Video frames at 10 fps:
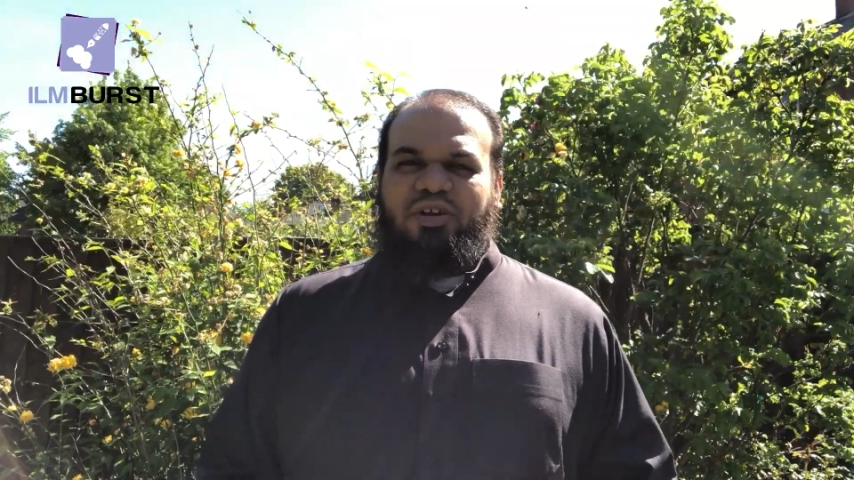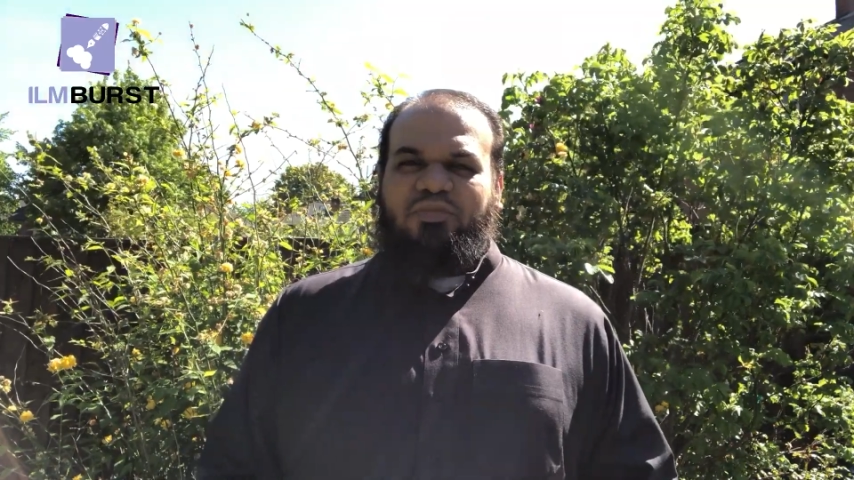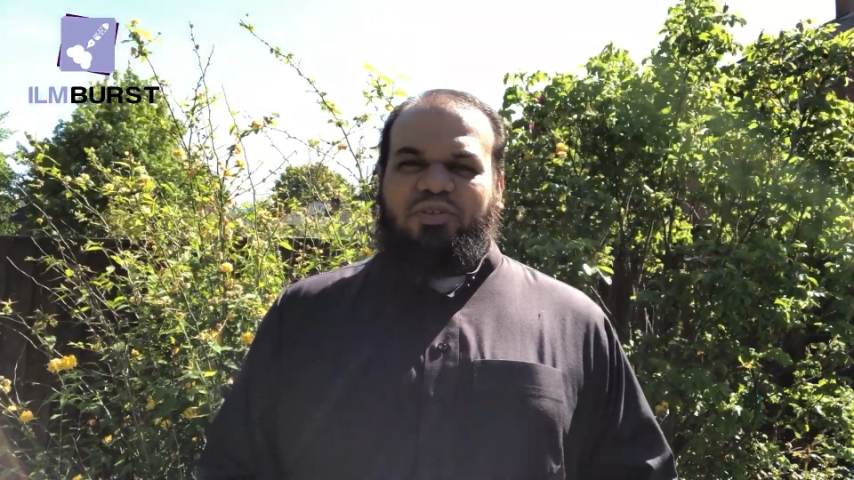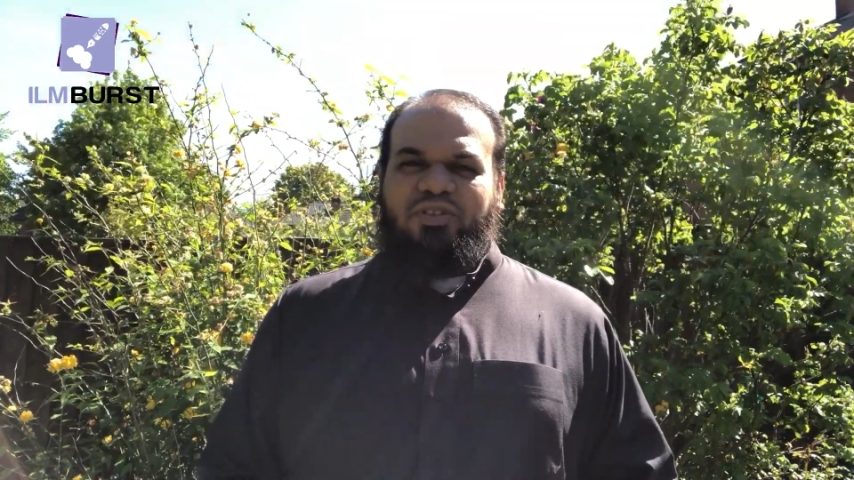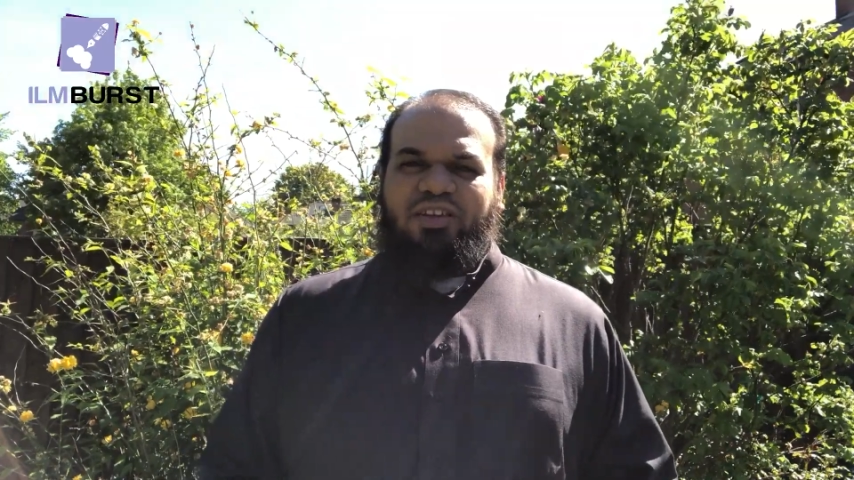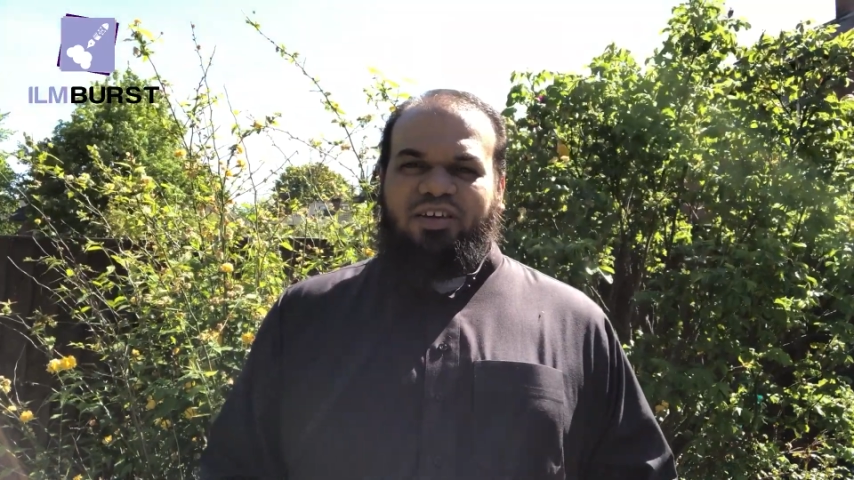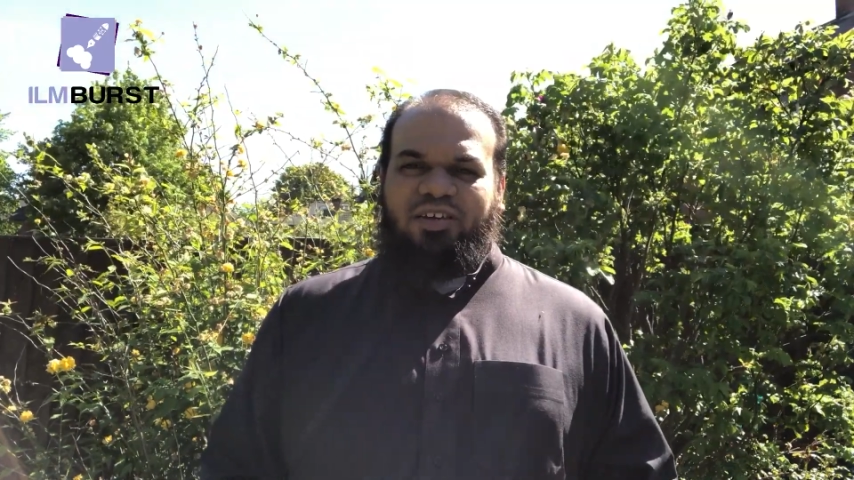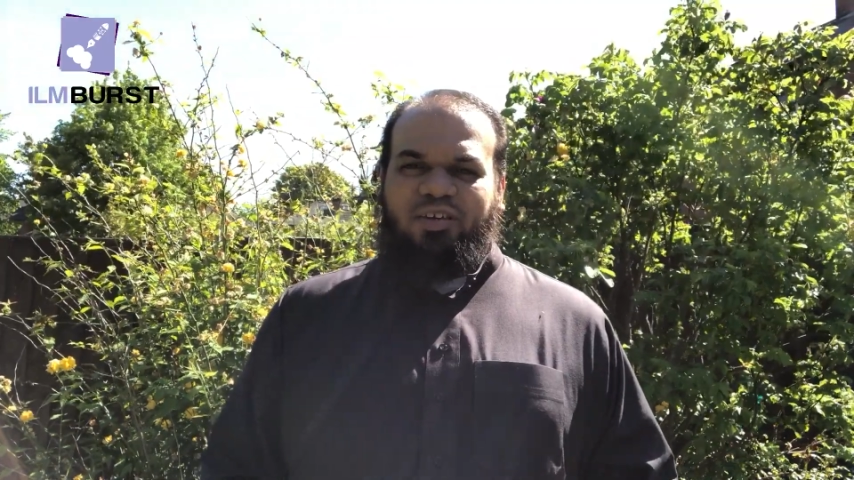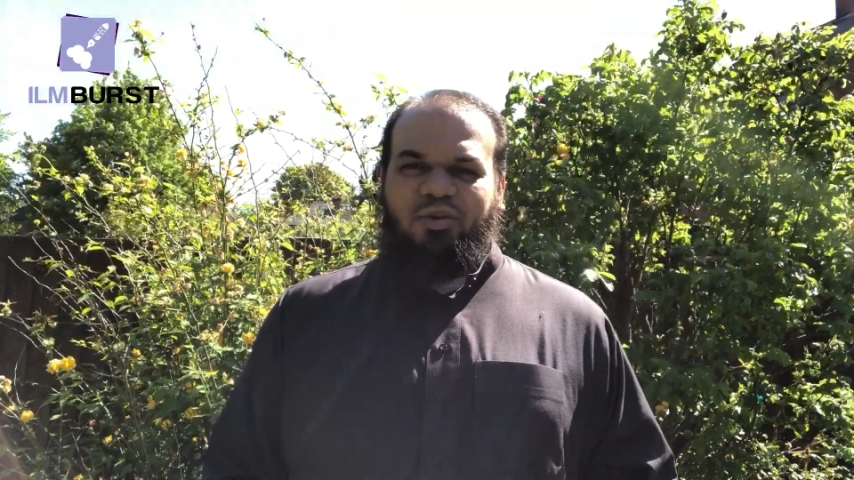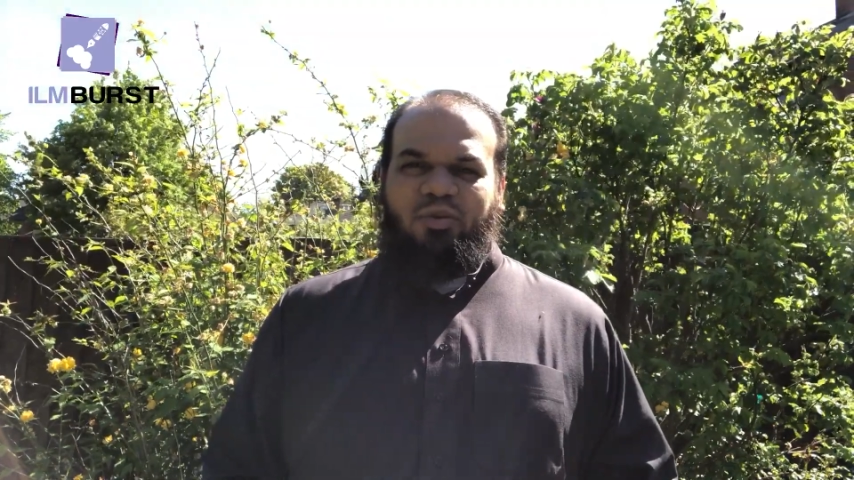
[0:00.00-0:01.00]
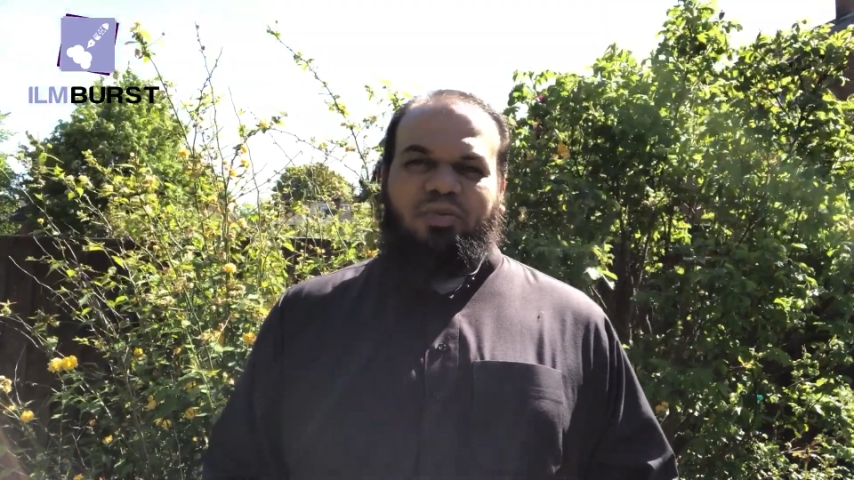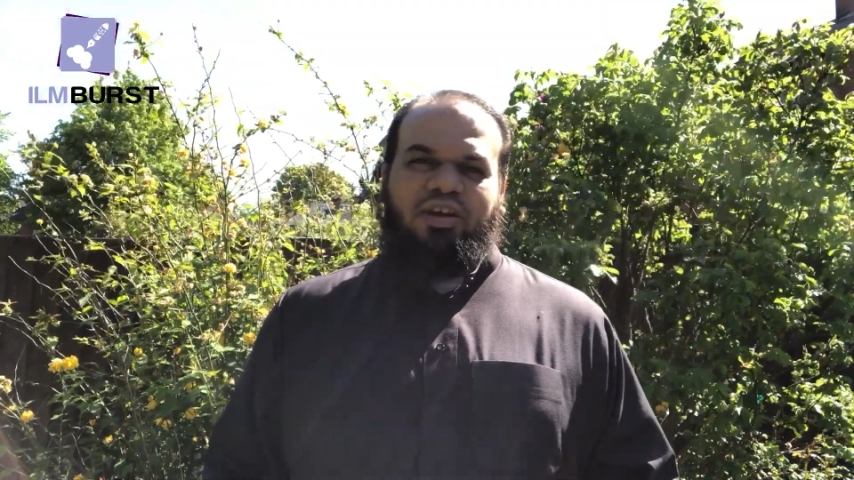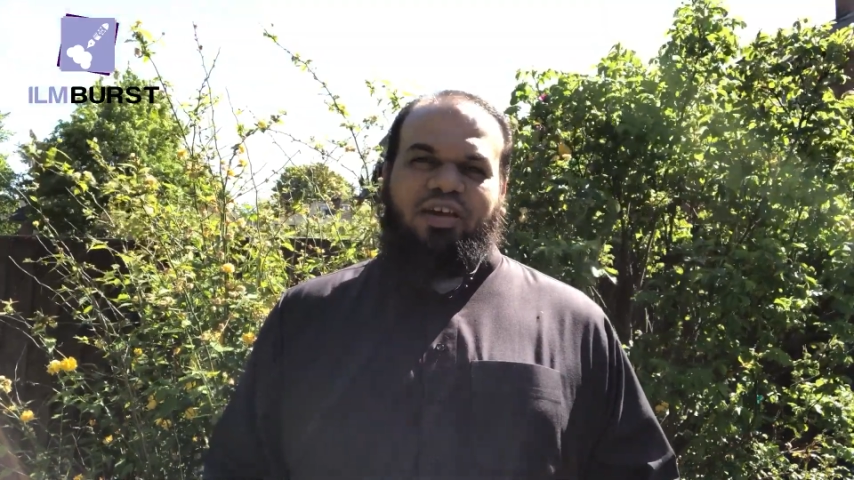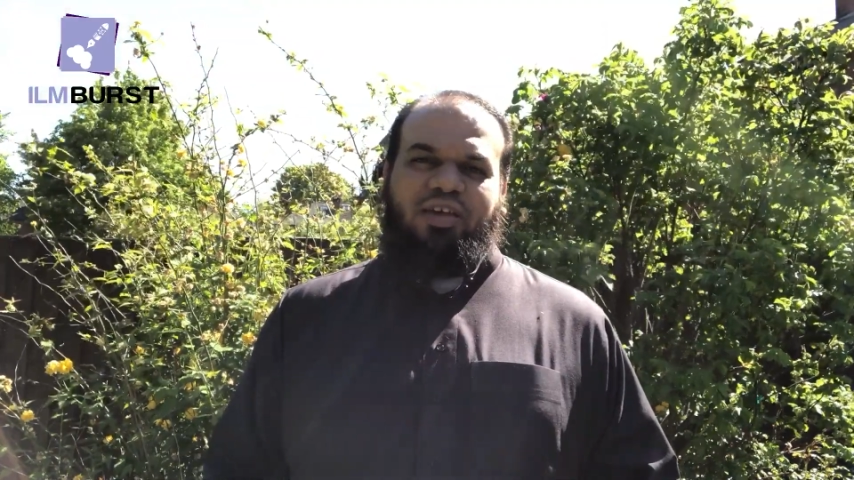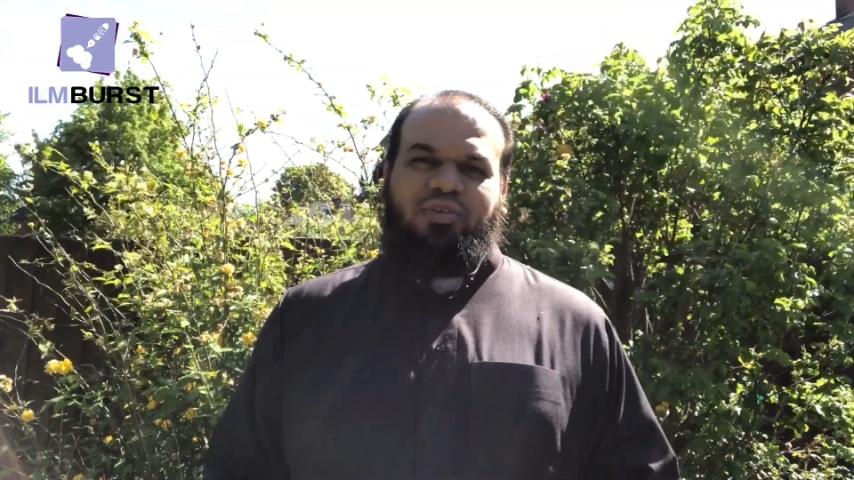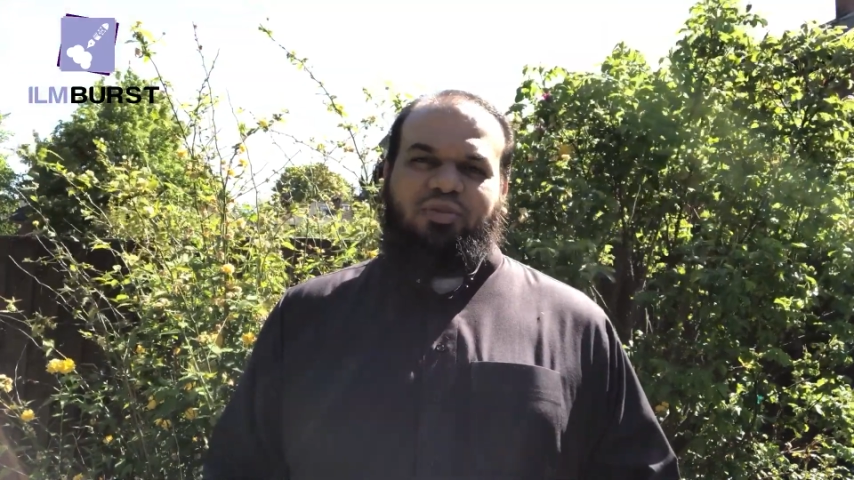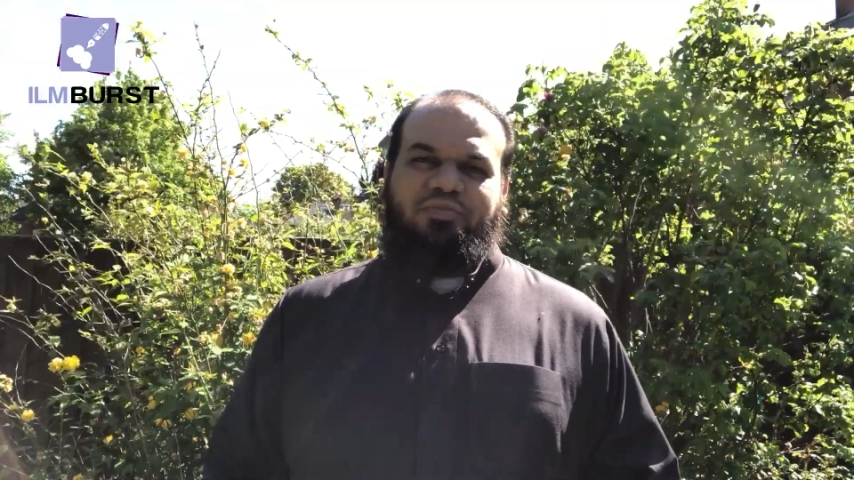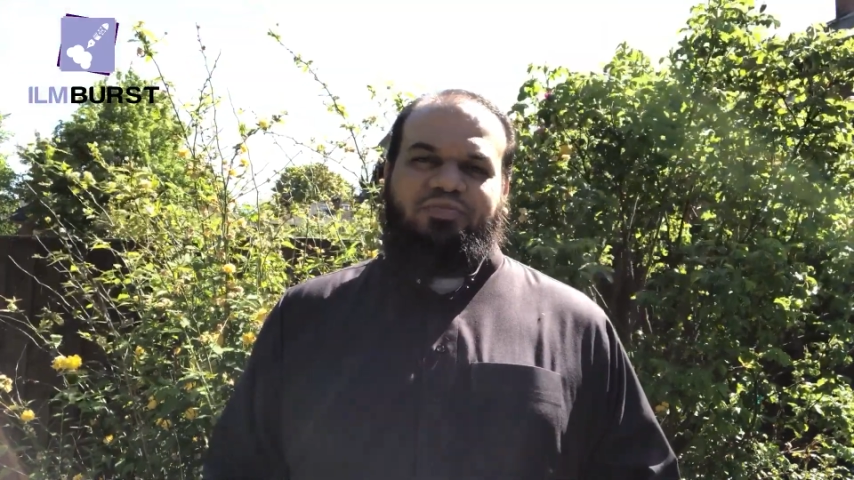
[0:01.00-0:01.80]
rahmatullahi wa barakatuh.